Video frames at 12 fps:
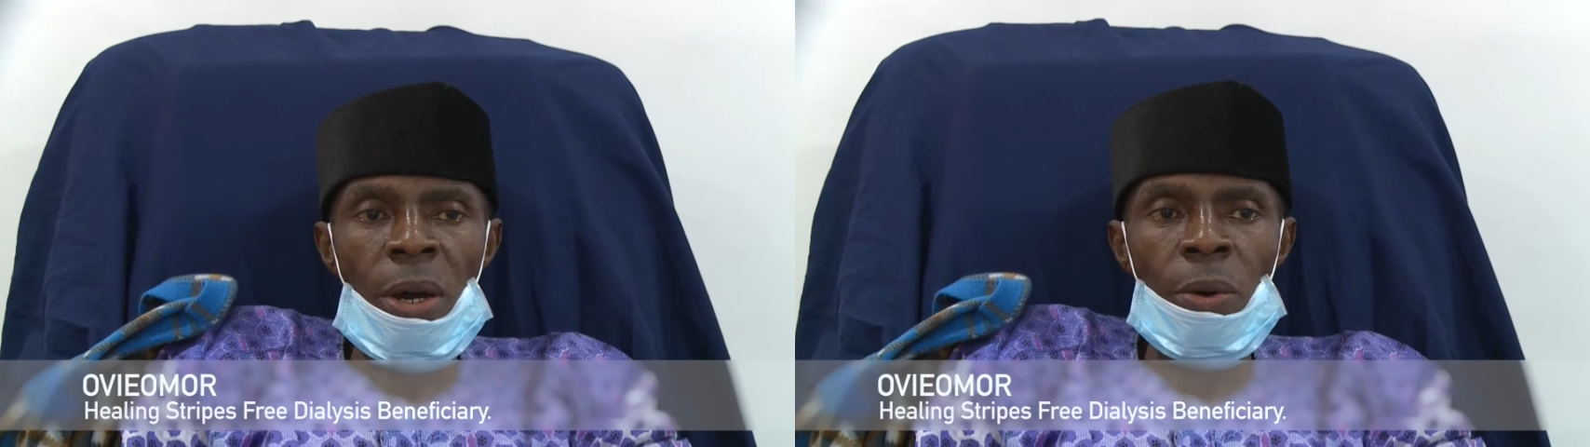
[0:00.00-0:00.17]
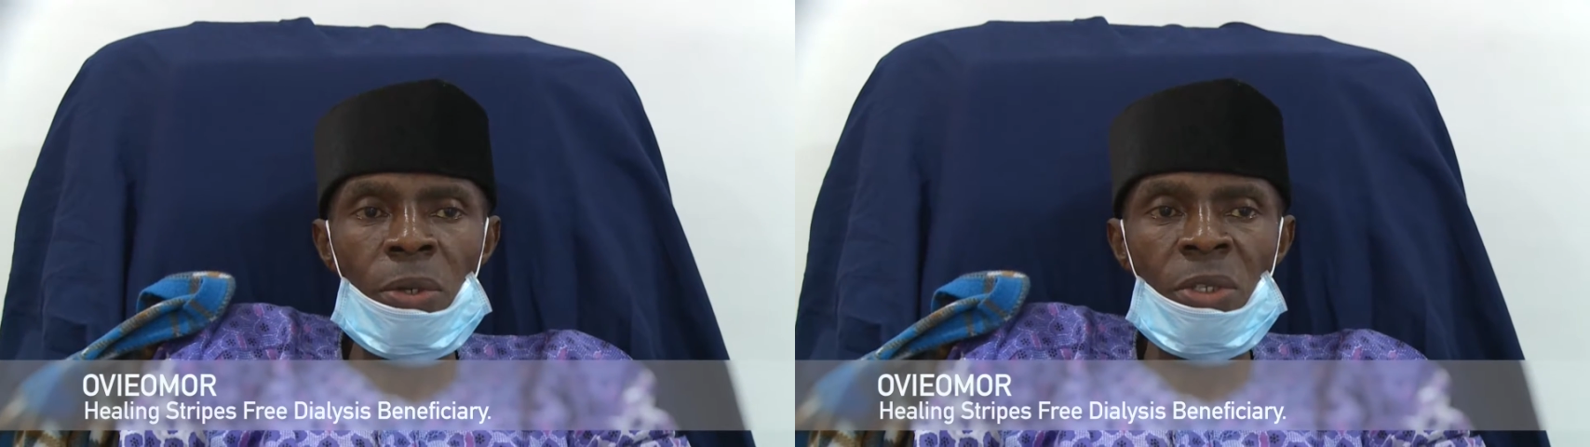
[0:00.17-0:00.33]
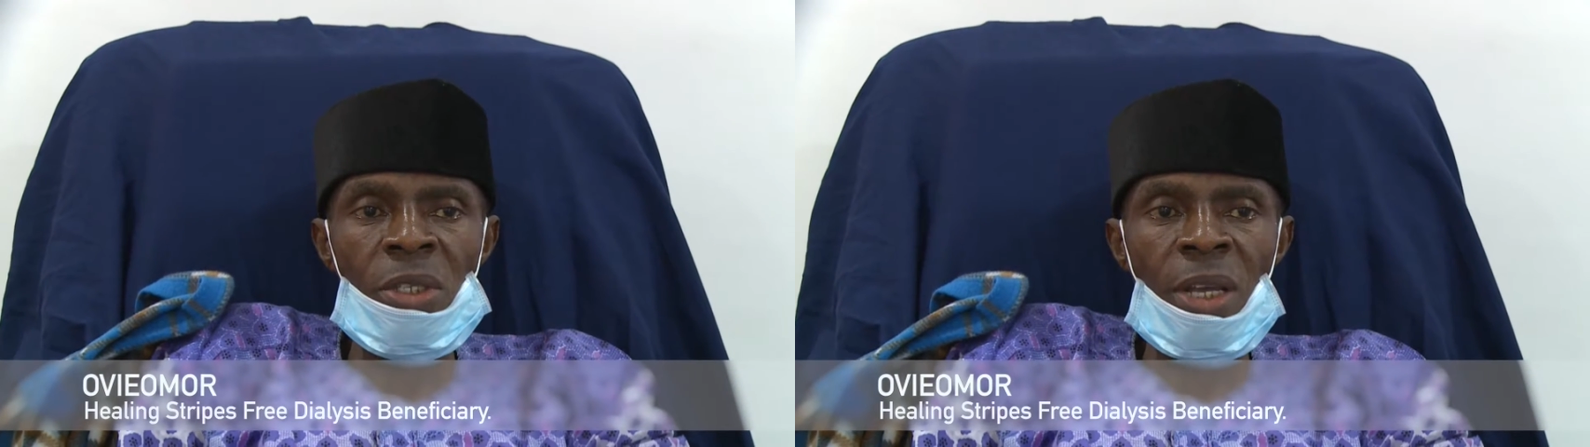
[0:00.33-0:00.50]
I
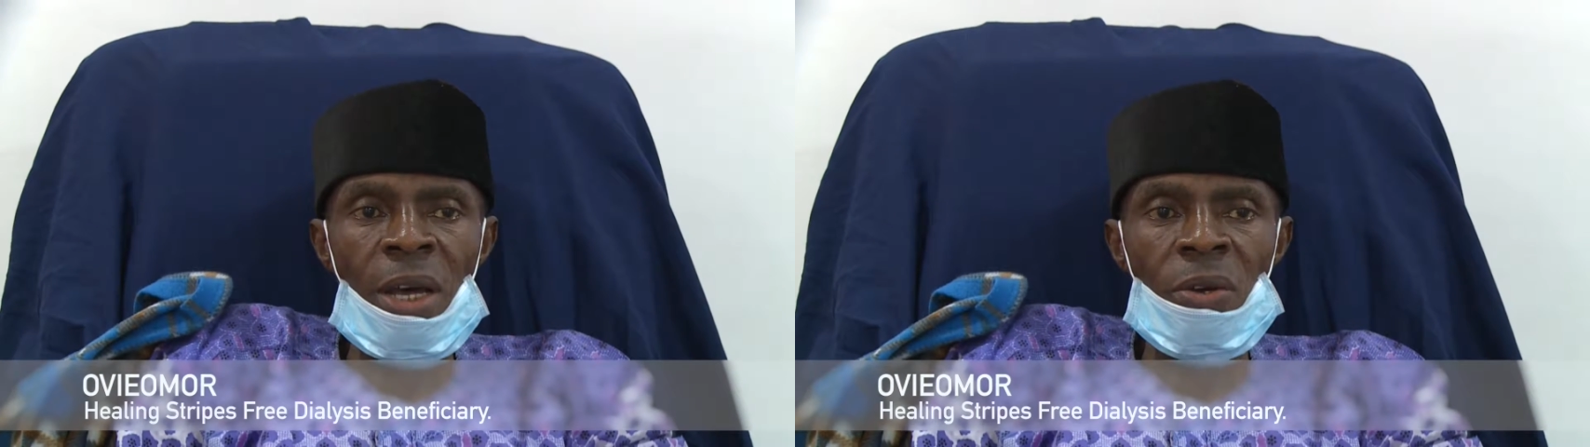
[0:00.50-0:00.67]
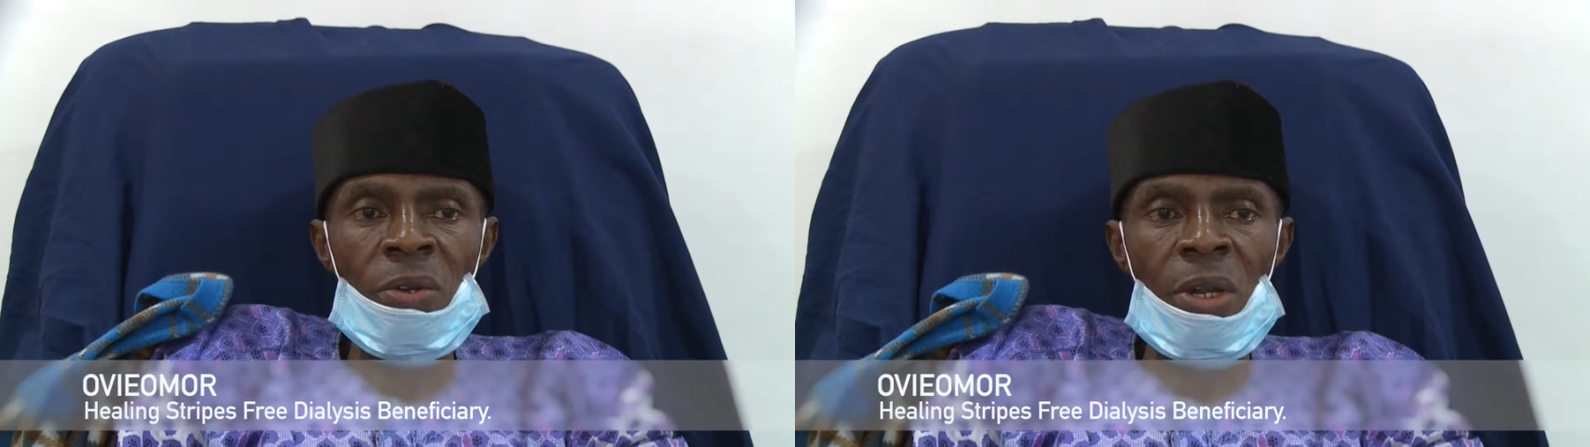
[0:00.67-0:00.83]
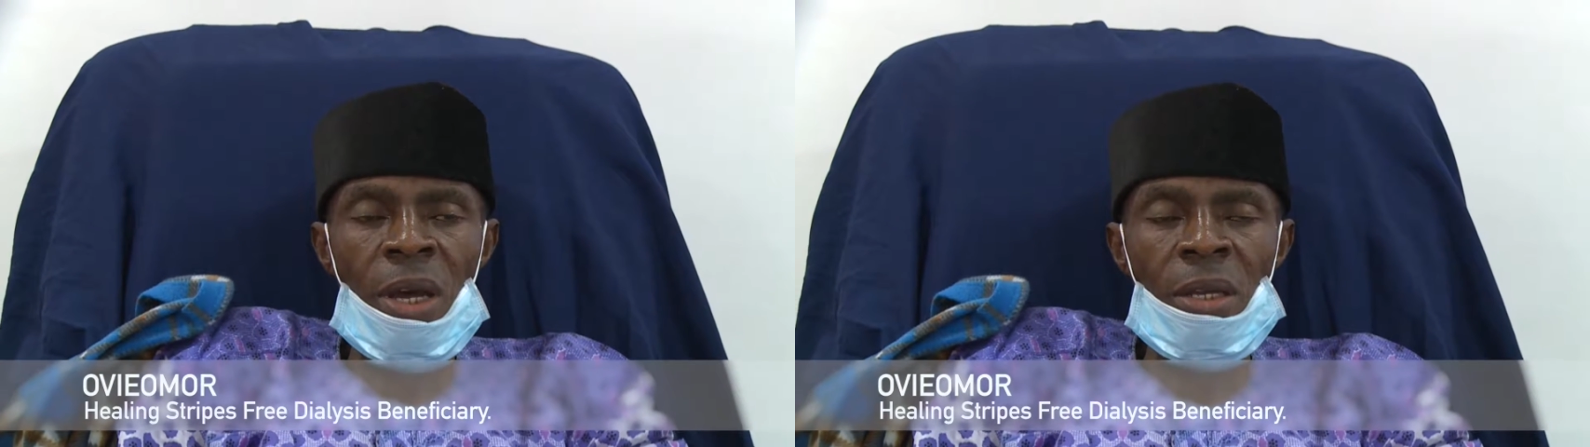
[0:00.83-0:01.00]
was
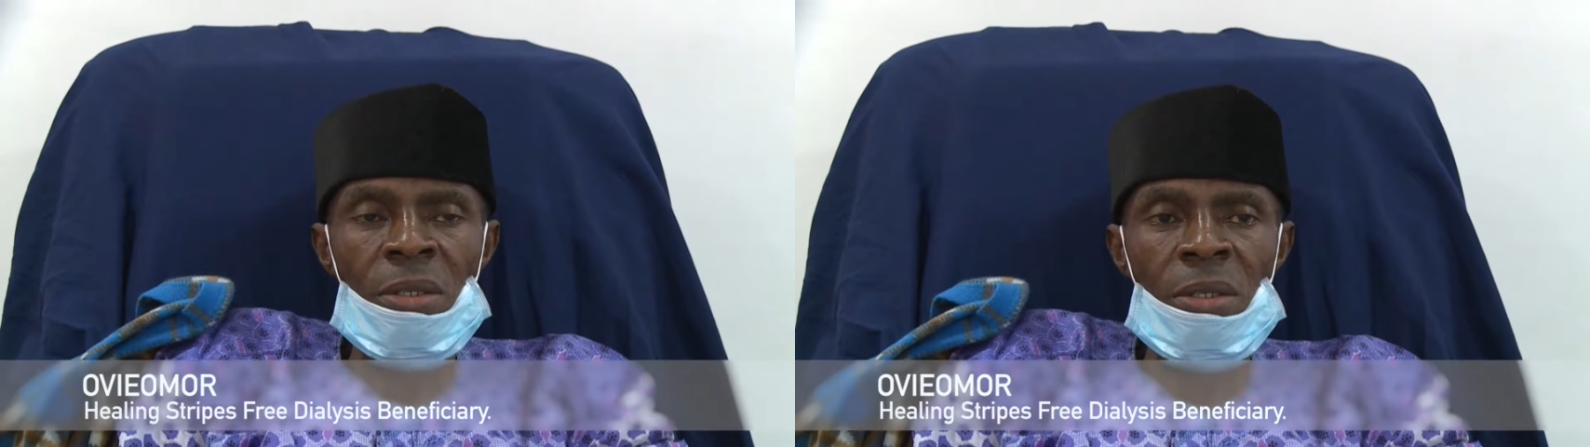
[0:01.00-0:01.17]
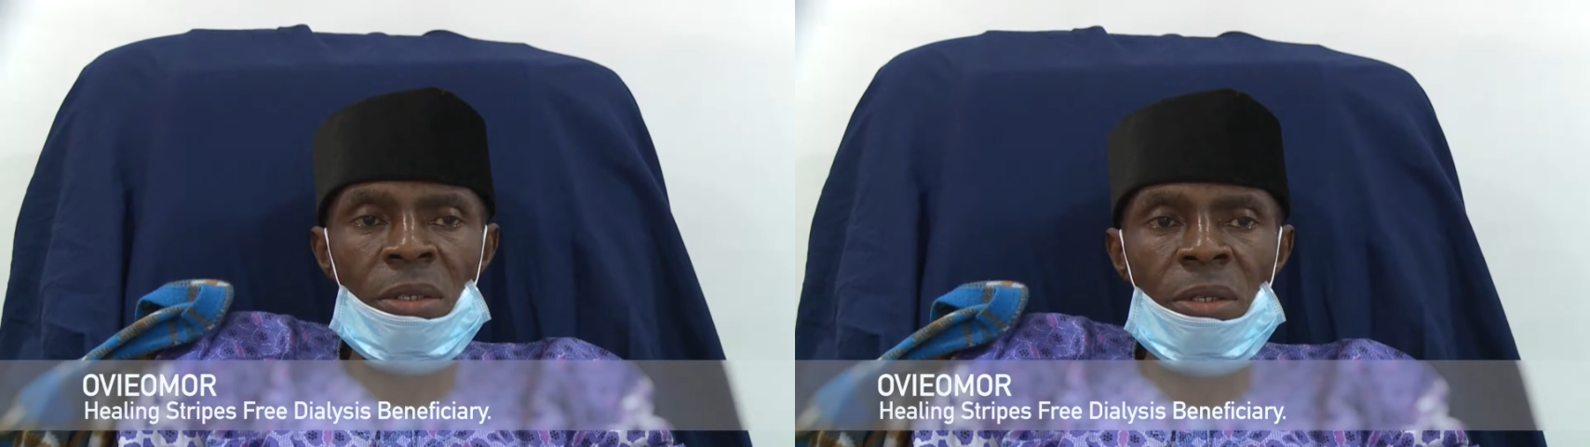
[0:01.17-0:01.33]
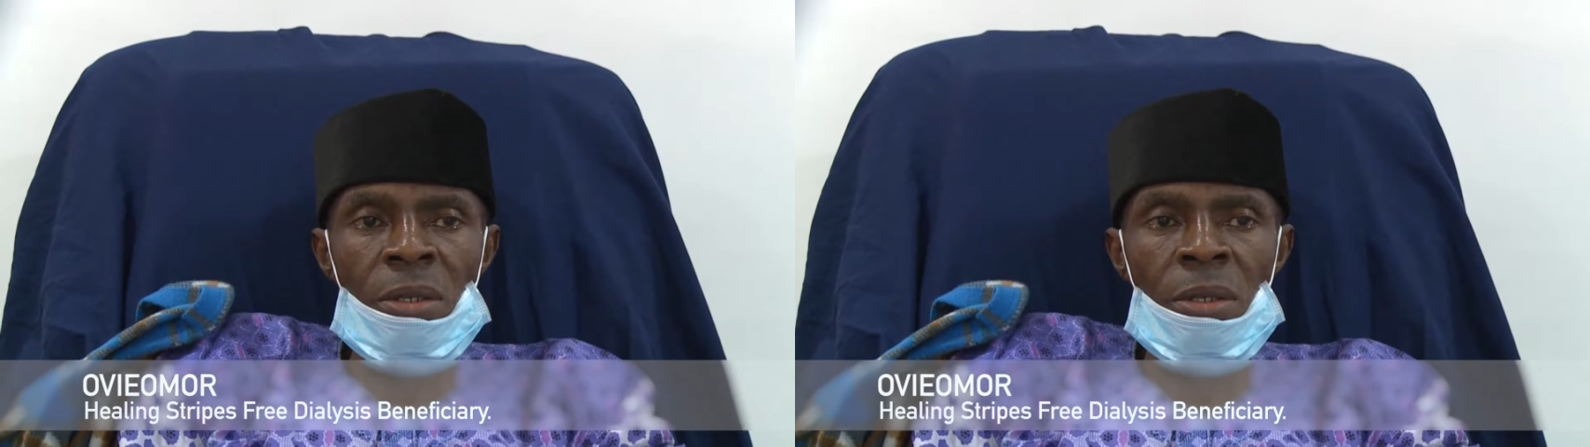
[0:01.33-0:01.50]

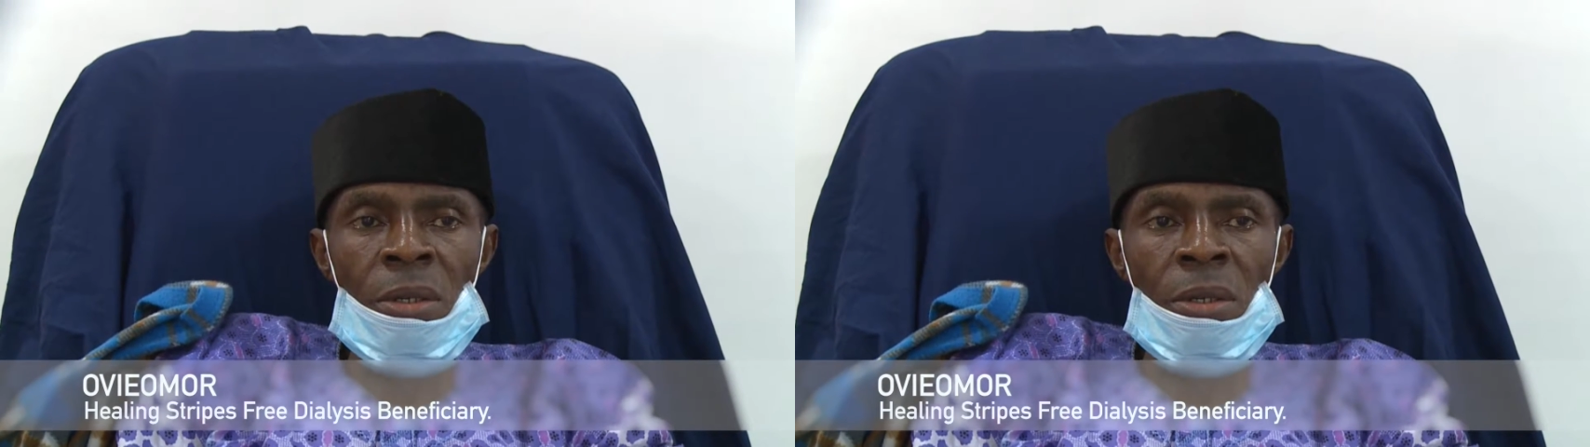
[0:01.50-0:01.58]
diagnosed